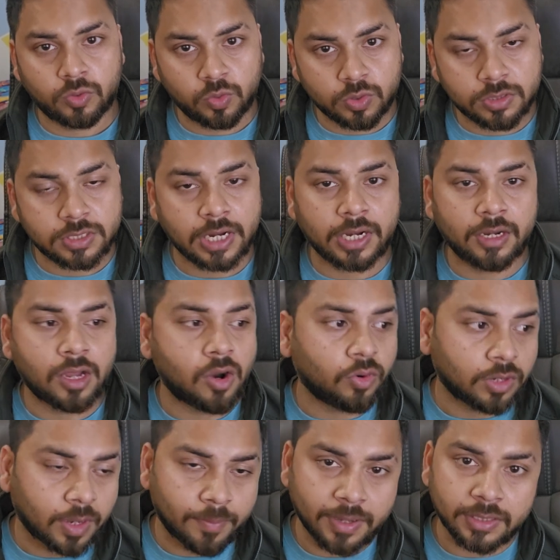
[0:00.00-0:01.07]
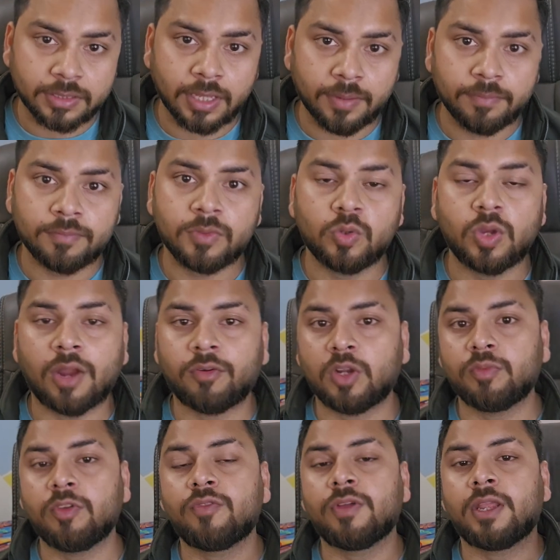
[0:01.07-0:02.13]
To stand out among them, you have
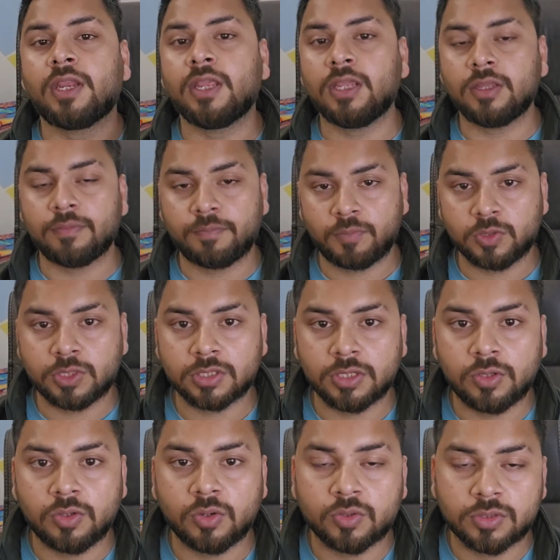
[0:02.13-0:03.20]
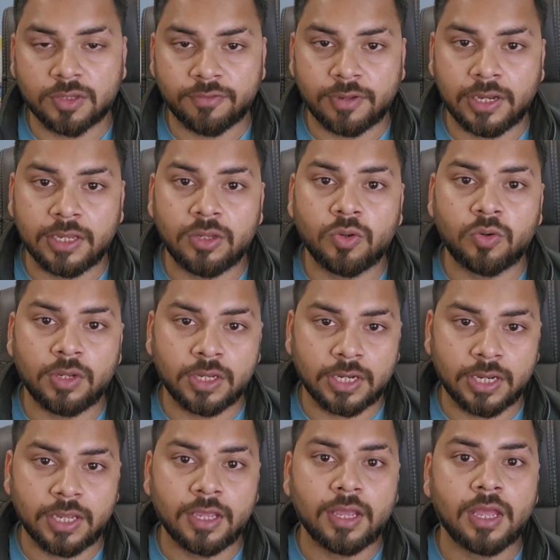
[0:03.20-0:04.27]
to be very position yourself very
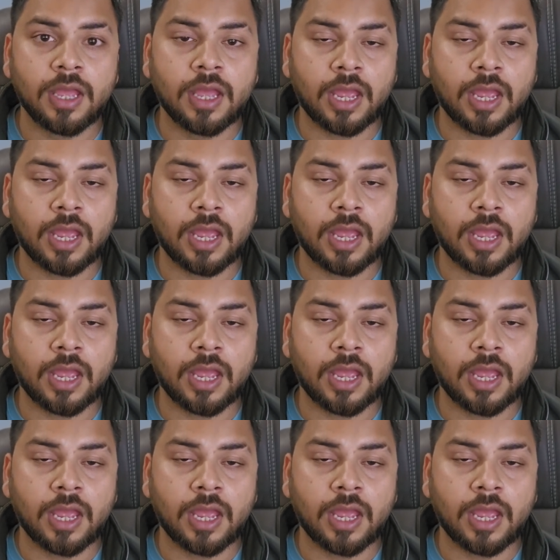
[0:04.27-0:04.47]
uniquely,